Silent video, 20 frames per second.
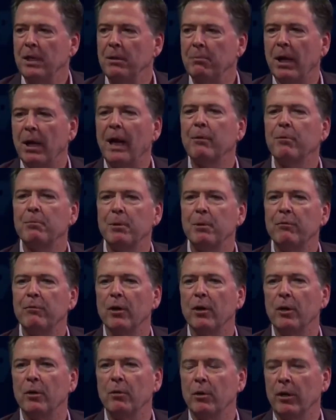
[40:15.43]
but I would be
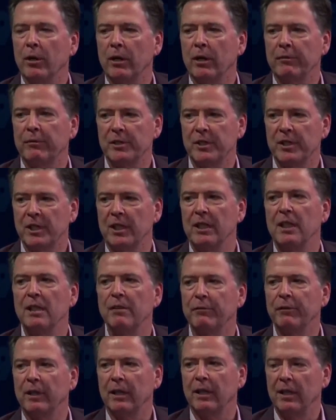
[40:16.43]
very worried if a
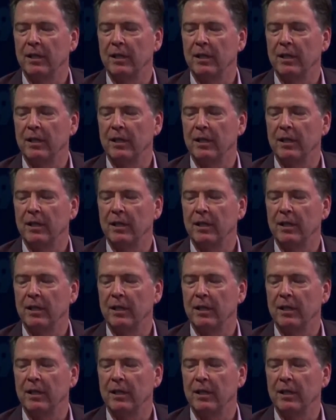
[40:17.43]
significant